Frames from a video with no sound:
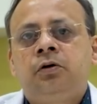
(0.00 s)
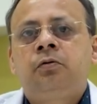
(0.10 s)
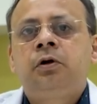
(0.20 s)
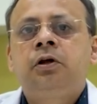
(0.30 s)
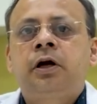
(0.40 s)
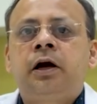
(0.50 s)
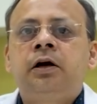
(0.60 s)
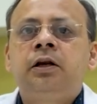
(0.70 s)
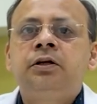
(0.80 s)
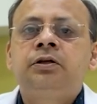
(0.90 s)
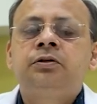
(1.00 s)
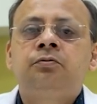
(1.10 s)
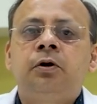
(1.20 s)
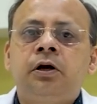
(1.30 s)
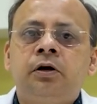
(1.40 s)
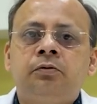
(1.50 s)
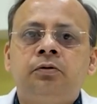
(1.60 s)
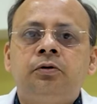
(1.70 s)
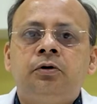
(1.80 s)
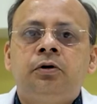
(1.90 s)
When the cartilage is wear
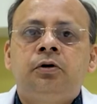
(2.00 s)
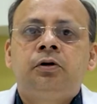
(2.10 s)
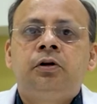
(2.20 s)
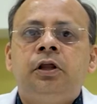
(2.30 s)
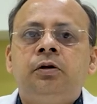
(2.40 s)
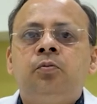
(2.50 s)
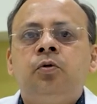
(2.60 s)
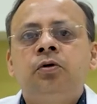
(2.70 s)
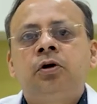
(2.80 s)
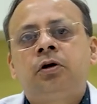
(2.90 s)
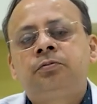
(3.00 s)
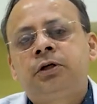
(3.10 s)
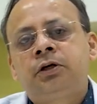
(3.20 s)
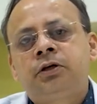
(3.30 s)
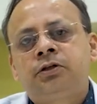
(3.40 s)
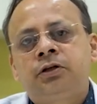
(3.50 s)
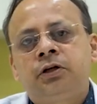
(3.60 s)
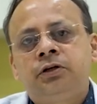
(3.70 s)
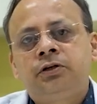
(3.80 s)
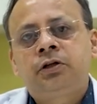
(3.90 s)
out, then bone drops against
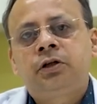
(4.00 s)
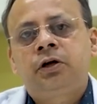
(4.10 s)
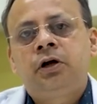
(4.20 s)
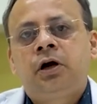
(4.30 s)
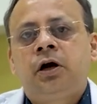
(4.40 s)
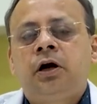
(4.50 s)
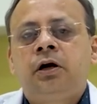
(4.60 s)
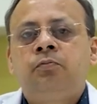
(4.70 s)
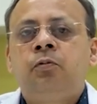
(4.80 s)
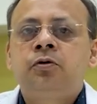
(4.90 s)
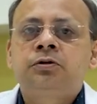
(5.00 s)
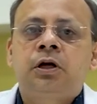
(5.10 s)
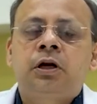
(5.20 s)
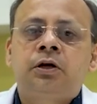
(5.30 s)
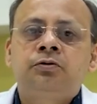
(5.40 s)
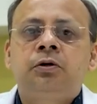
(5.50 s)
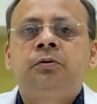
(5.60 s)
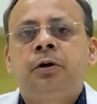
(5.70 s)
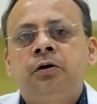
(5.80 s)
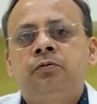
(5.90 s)
each other, and bones are actually
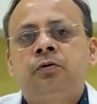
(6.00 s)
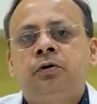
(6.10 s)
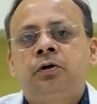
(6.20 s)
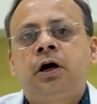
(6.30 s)
painful.